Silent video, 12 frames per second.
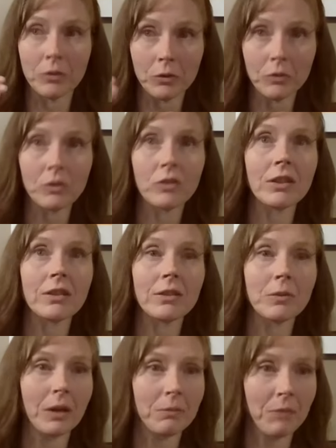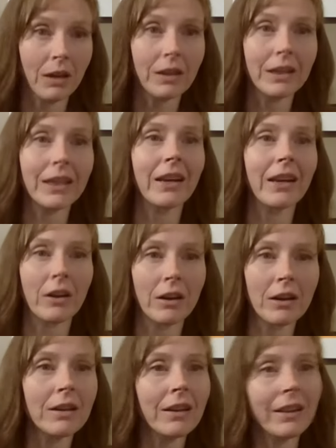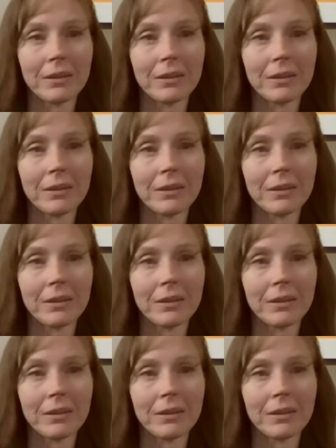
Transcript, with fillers: do jujitsu where I'm not going to get hurt.